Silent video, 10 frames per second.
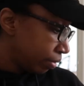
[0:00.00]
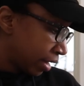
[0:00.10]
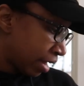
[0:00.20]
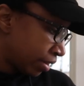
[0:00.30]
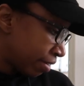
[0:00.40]

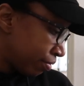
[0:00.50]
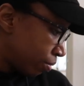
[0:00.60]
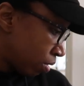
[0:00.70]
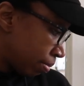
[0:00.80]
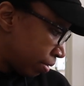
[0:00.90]
Got that
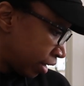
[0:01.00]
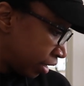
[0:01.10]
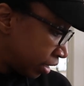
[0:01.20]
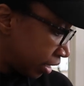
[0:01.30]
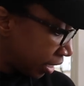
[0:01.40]
from
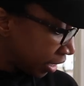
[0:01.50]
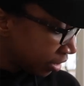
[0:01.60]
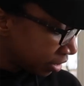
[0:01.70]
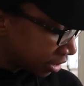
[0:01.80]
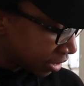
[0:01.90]
Walmart.
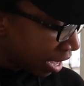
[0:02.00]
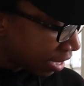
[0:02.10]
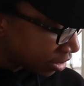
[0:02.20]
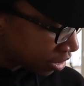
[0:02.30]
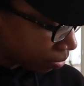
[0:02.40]
It's a size